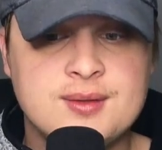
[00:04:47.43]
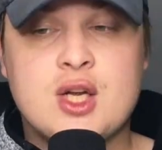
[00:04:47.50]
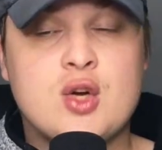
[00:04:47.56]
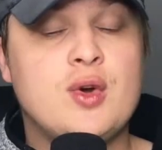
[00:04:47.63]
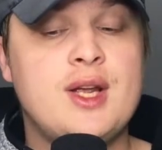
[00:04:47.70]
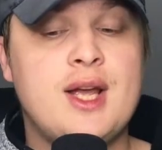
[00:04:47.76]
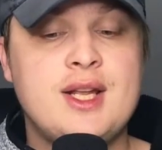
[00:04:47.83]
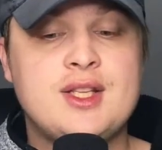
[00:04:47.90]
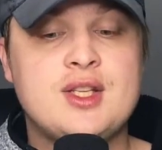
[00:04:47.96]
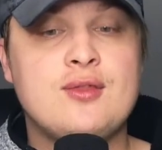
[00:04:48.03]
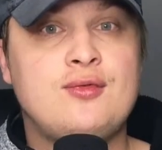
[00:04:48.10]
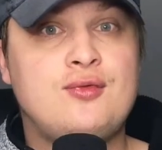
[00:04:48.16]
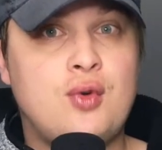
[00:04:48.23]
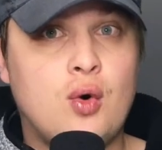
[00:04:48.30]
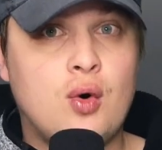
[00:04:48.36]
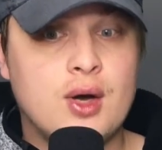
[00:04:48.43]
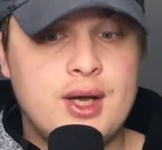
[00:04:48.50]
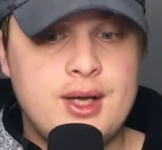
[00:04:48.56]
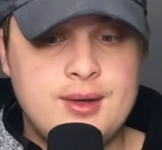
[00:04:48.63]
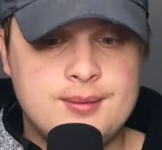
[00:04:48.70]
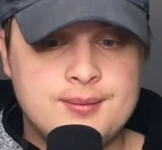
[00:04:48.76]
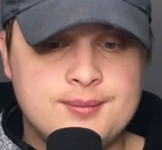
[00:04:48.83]
it creates a
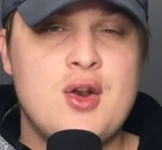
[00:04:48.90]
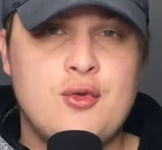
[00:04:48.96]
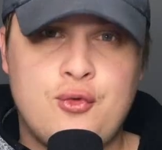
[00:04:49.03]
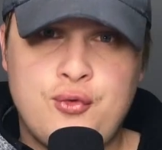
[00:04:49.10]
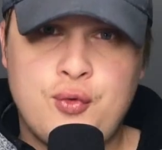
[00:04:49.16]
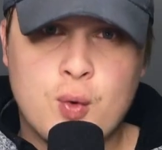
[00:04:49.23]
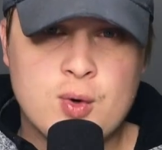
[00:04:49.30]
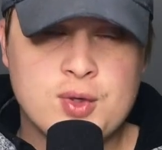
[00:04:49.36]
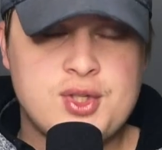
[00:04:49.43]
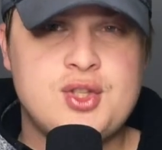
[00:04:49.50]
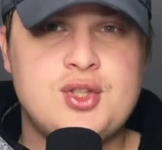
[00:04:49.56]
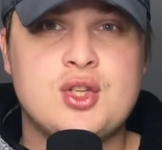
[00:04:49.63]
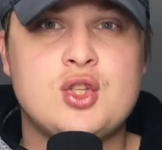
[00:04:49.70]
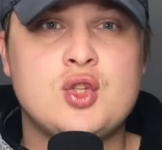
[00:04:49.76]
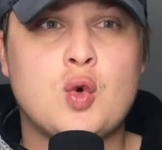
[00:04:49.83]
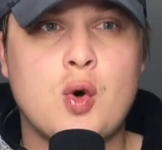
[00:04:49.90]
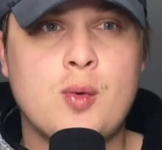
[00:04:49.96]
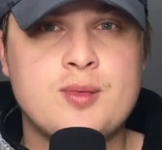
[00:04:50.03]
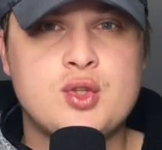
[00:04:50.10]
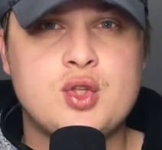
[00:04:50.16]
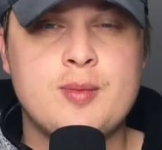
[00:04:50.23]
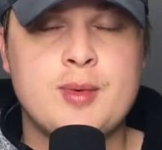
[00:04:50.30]
void and forces the
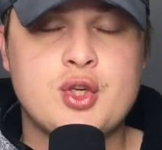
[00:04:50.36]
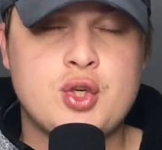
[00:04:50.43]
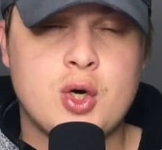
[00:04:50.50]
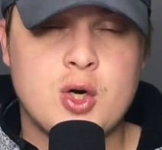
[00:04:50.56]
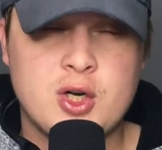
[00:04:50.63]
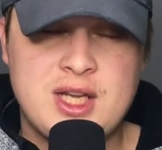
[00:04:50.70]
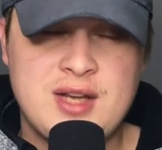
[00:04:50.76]
storms to mature,